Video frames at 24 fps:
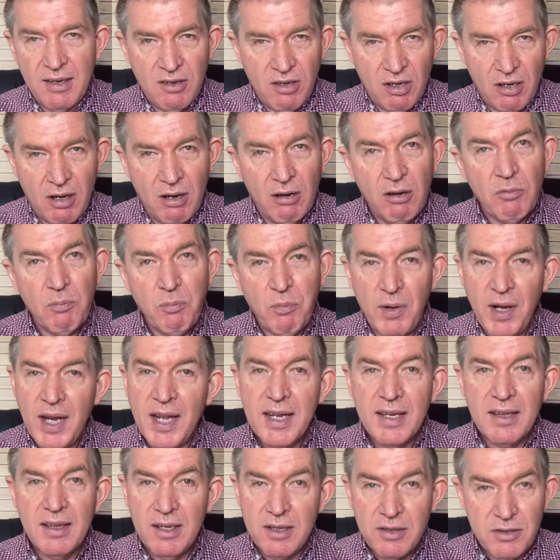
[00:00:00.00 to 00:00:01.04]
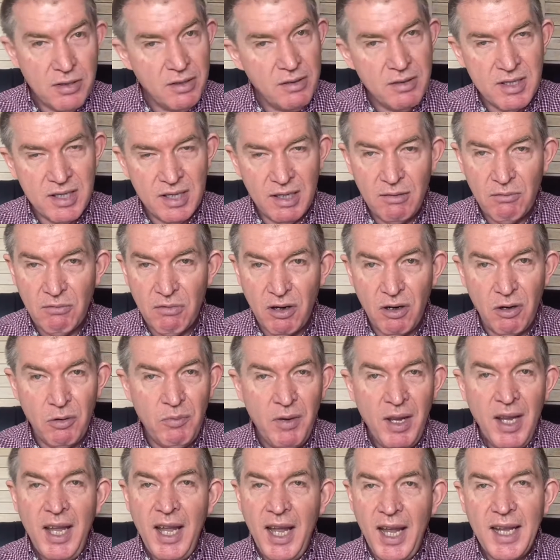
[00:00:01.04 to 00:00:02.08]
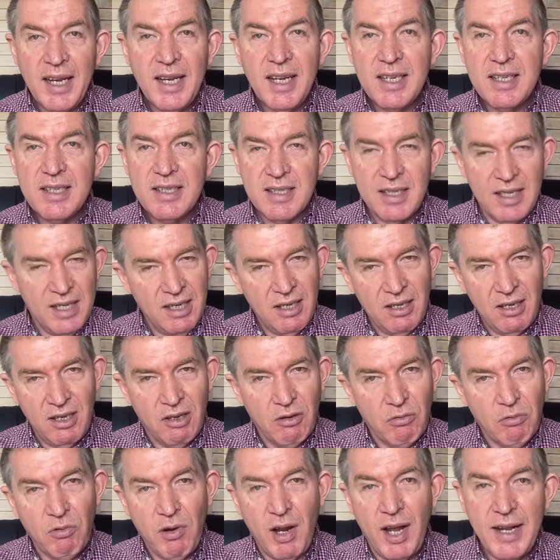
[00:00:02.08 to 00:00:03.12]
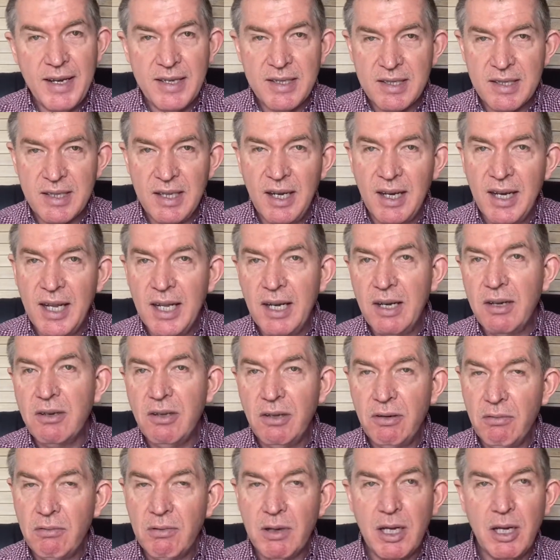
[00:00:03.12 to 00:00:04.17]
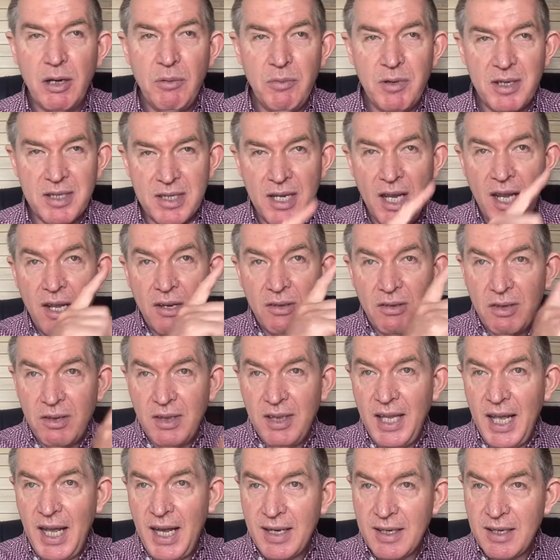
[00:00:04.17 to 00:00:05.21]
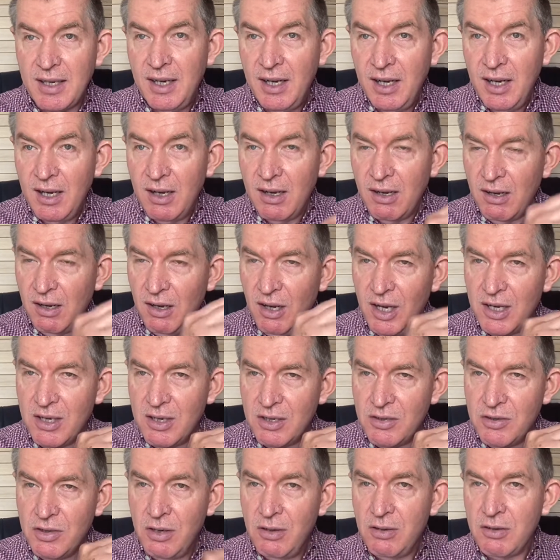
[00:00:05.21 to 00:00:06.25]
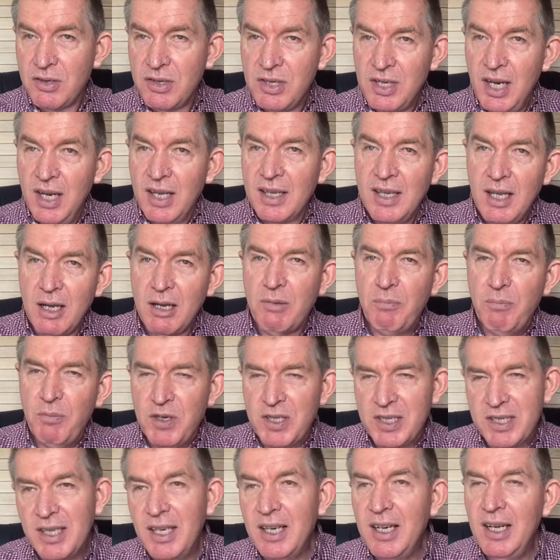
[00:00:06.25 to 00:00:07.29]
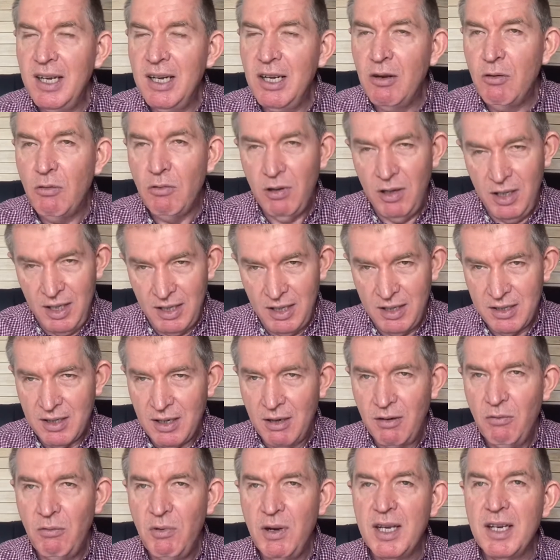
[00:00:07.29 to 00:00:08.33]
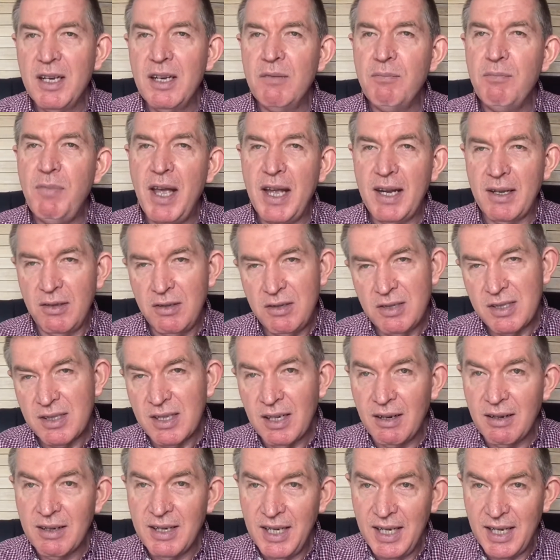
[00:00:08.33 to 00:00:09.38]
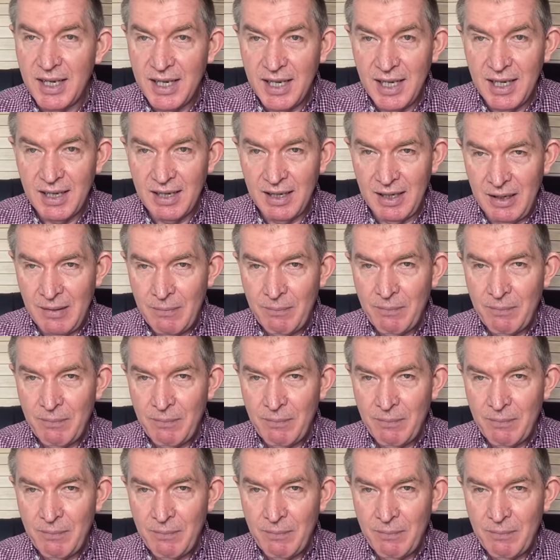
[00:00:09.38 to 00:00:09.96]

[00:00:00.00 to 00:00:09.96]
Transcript: to go and plant the church in Rome. And he, he writes the letter to the Romans to that a uh, church that Priscilla and Aquila went back to start again.